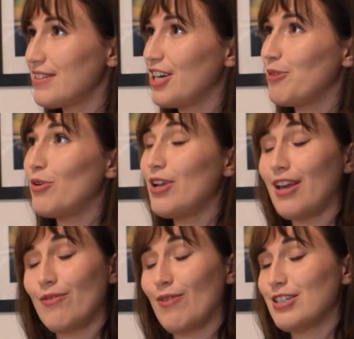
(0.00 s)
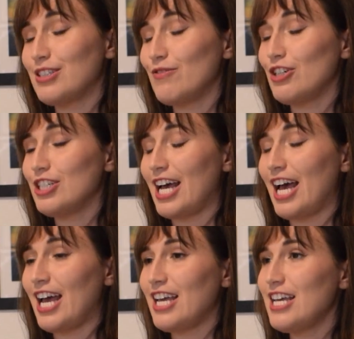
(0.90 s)
ceremony and the rest of your
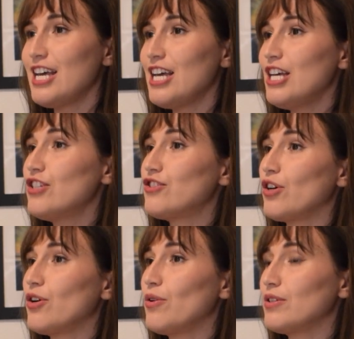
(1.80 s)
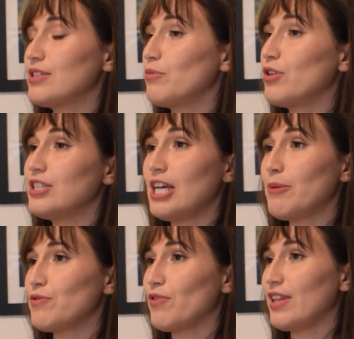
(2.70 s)
day. So some good
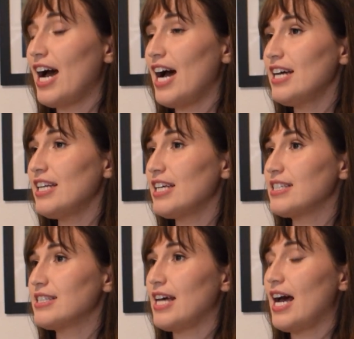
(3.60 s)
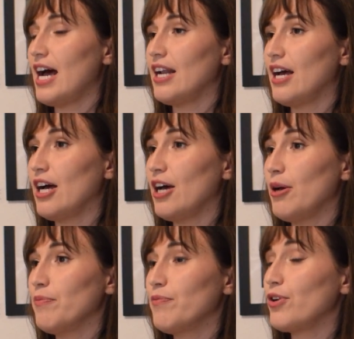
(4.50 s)
tips for that is that
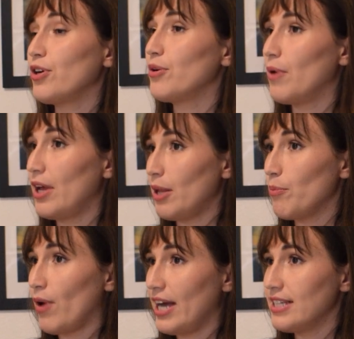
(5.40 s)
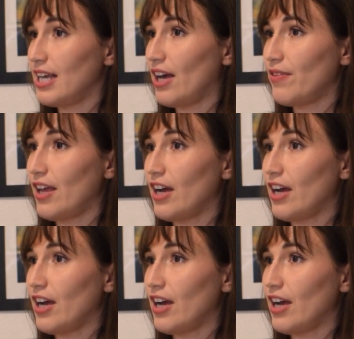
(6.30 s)
for any brides out